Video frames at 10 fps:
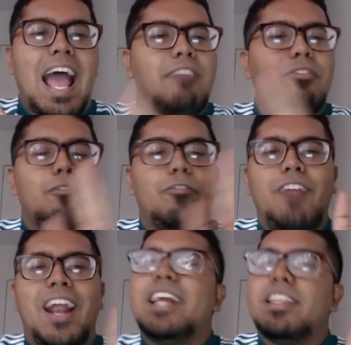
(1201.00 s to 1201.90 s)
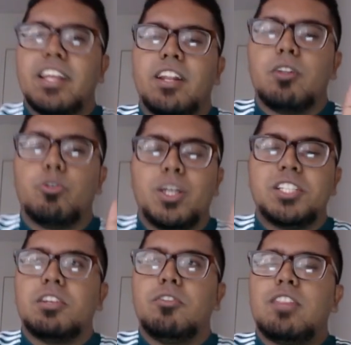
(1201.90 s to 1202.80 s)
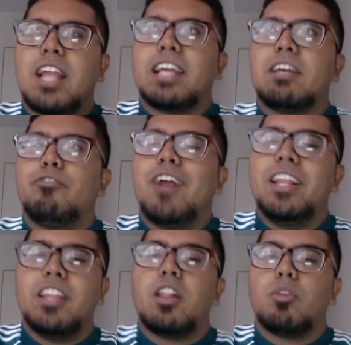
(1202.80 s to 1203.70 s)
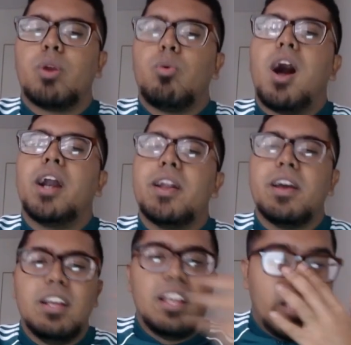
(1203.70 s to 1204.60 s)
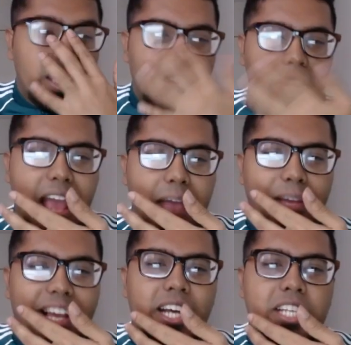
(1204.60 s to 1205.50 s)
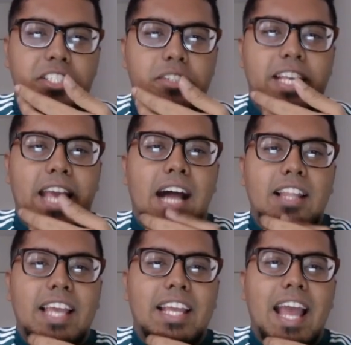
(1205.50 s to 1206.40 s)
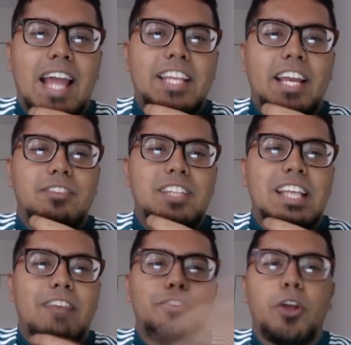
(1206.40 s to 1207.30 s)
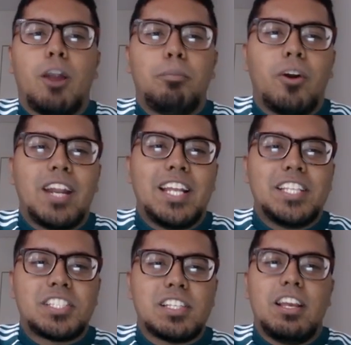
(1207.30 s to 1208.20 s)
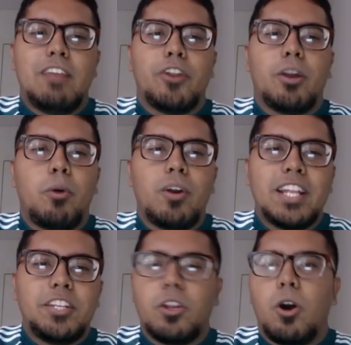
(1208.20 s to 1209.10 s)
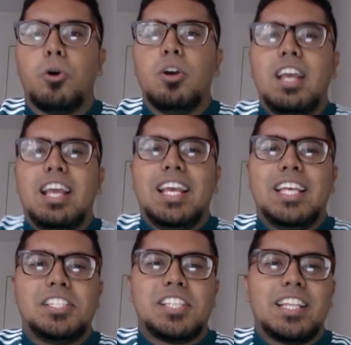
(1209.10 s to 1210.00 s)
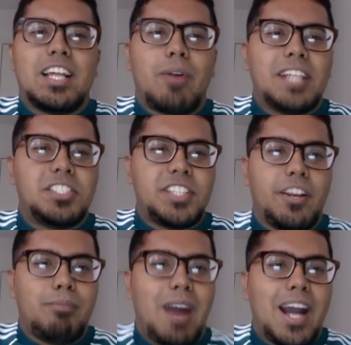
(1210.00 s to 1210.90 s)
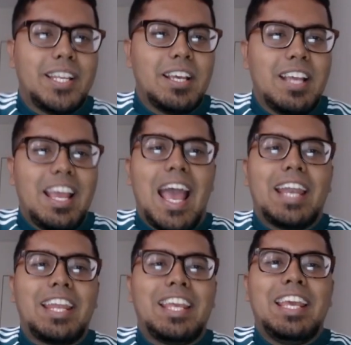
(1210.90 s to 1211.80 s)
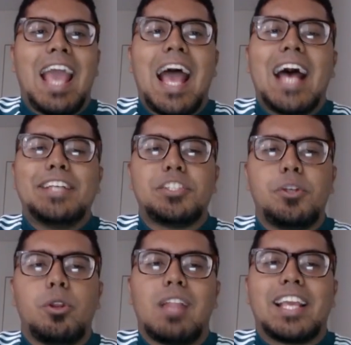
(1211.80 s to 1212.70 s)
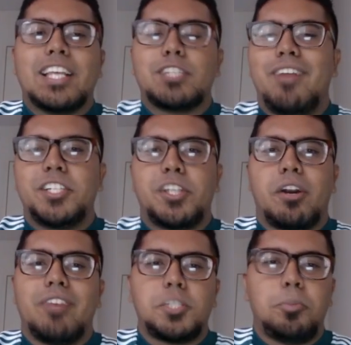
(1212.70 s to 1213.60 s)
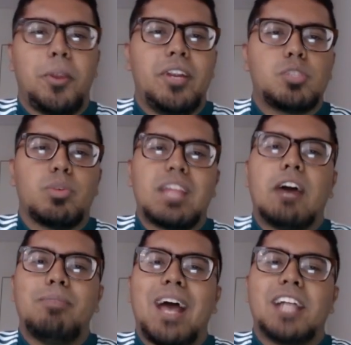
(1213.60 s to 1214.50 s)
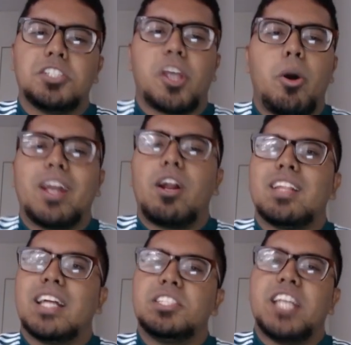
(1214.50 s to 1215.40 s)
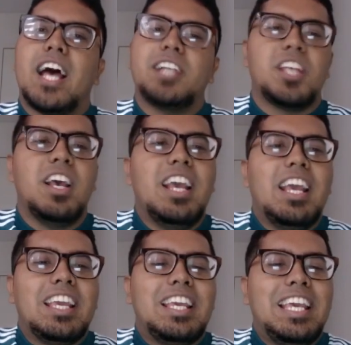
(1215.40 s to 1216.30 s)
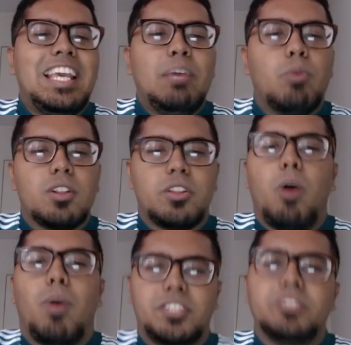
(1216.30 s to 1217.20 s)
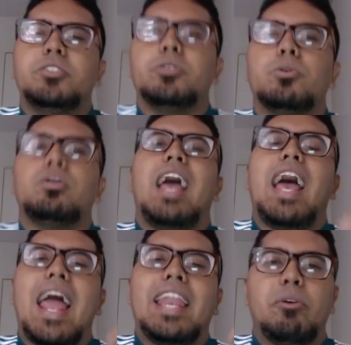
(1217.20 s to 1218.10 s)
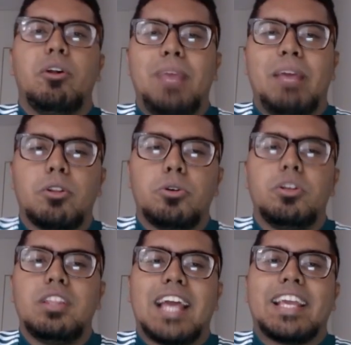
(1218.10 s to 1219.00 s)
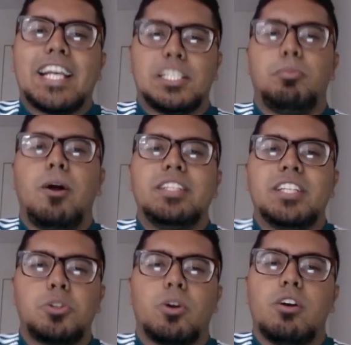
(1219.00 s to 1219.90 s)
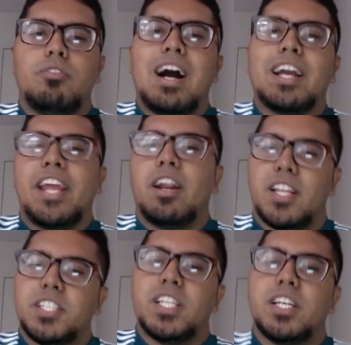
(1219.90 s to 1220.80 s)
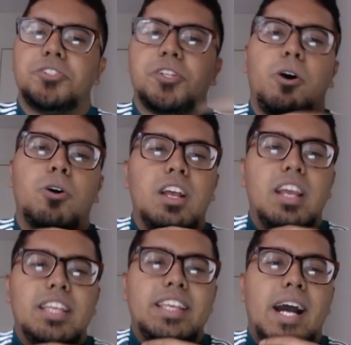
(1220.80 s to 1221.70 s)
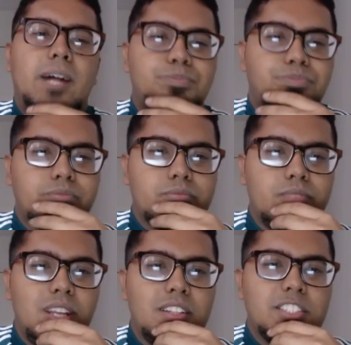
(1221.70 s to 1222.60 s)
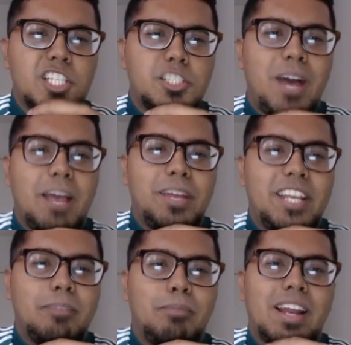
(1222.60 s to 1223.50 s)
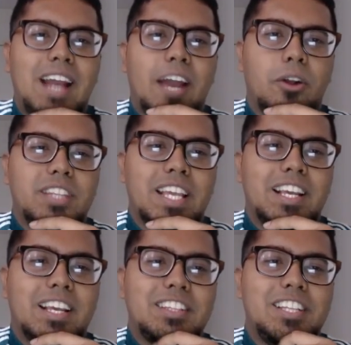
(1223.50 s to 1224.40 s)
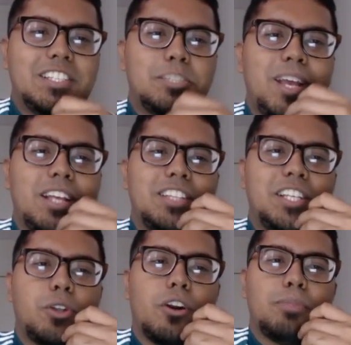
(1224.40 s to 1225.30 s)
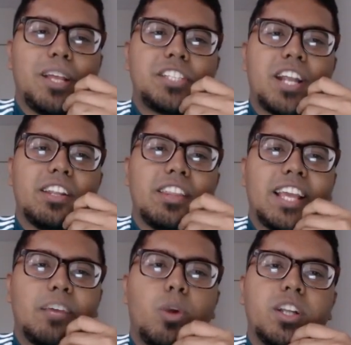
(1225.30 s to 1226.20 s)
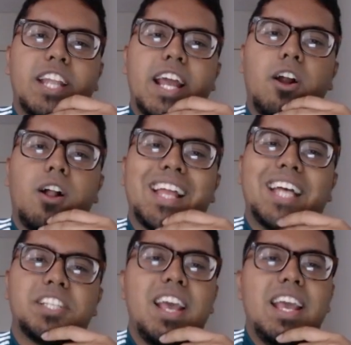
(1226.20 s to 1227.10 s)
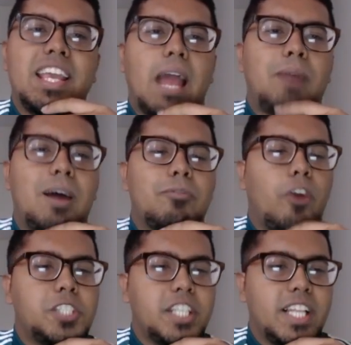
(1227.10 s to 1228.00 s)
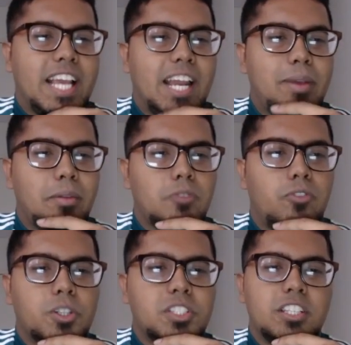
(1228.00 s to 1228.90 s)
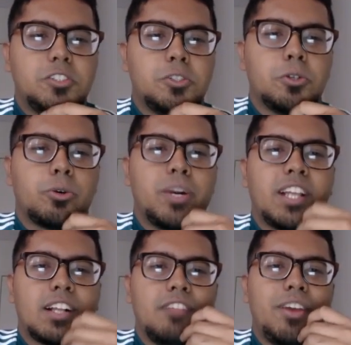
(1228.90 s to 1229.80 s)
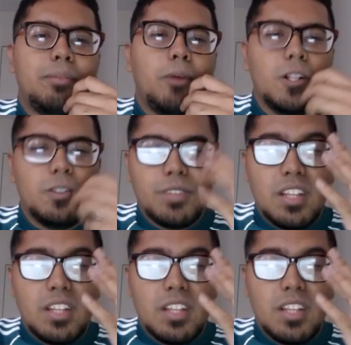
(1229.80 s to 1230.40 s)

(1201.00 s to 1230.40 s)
have very little risk, like very little reward. Because yeah, like at the end of the, if your opponent, you know, is in the right state of mind and he has, you know, like his fair share of experience with how matches go and all that jazz, he will know what to do and he will be able to like exploit this sort of carelessness. So yeah, just my opinion, but I don't think these sort of plays are like worth it at all. As yeah, I'm unfortunately gonna be able to force it to crit the Clefable,